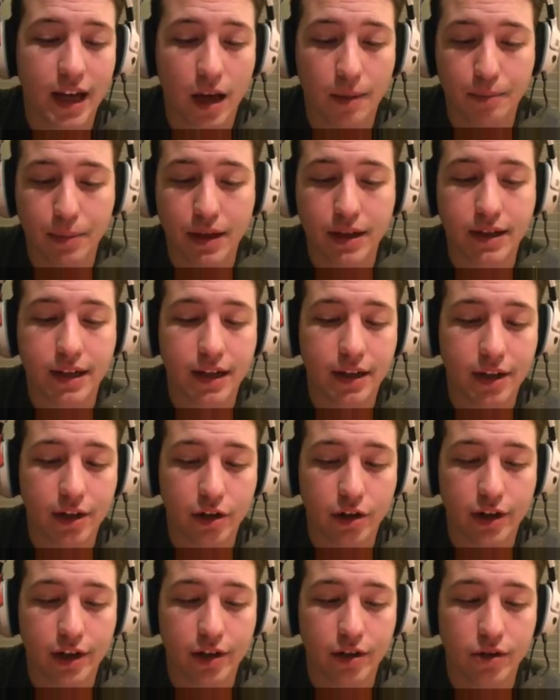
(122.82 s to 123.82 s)
up and getting
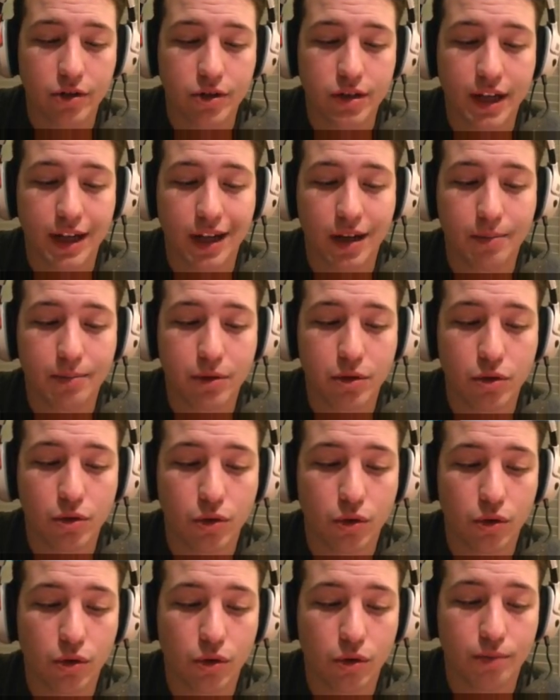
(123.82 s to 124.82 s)
your hero set up,
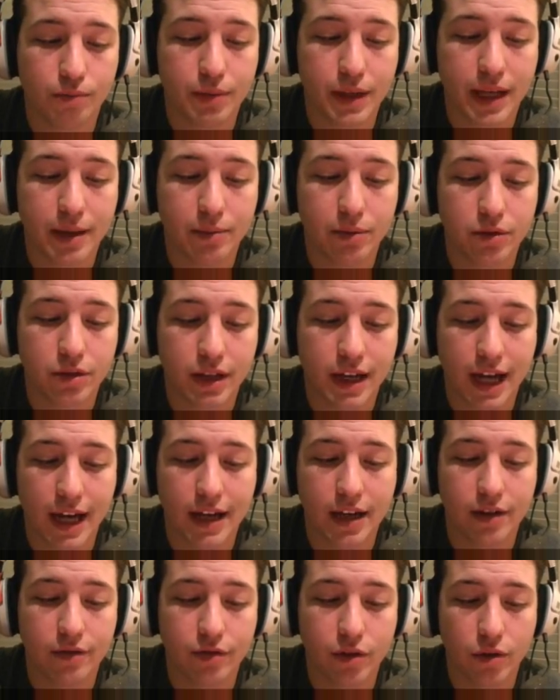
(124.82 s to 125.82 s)
you'll be able to
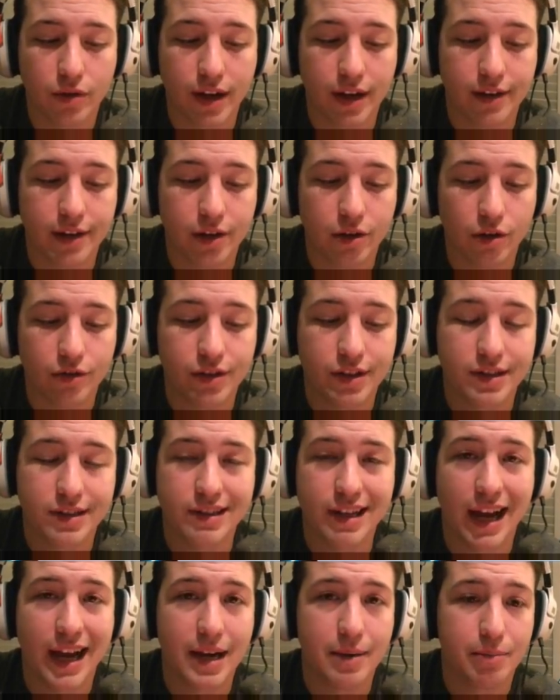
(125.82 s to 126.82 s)
kind of go down here on this
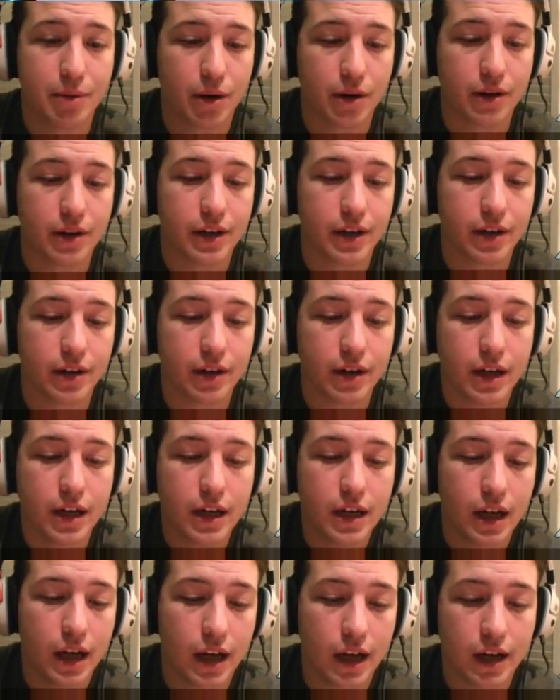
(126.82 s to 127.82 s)
sidebar here.
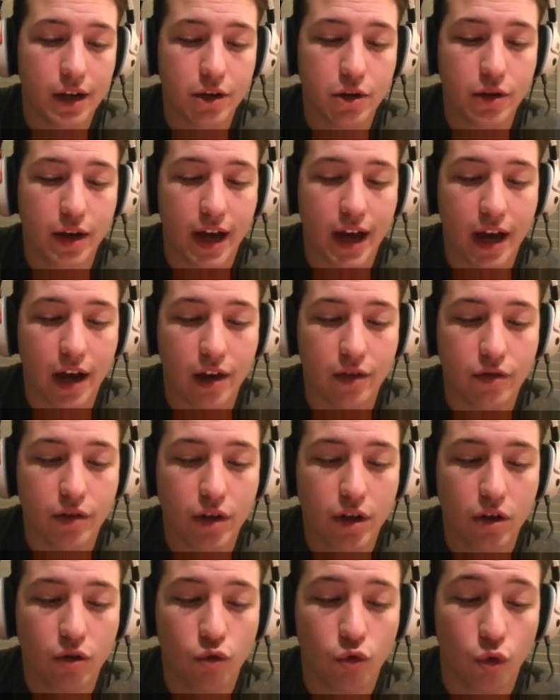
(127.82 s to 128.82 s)
You have
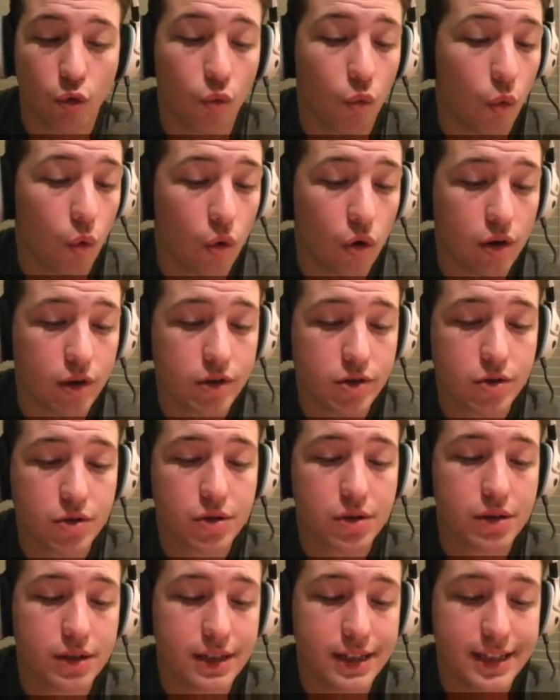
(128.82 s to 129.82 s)

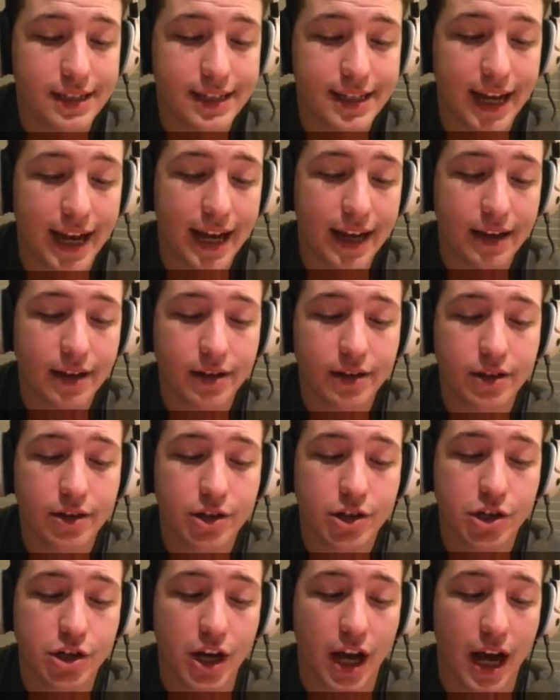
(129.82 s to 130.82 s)
rewards, deck,
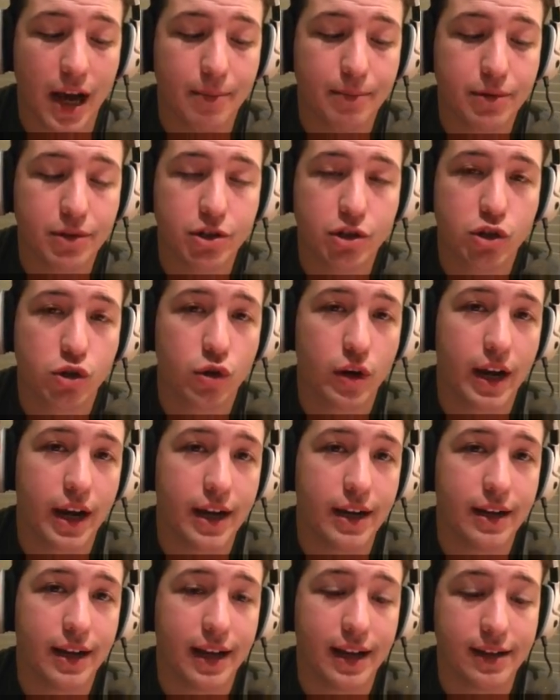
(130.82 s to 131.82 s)
shop,
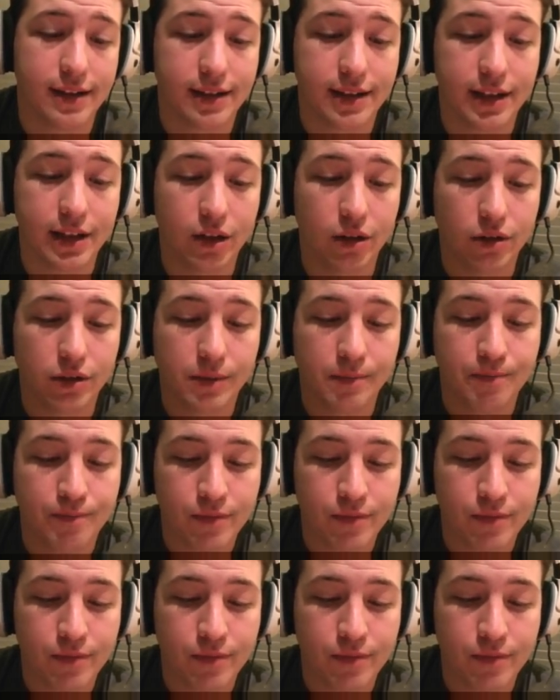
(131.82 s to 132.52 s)
trade, and guild.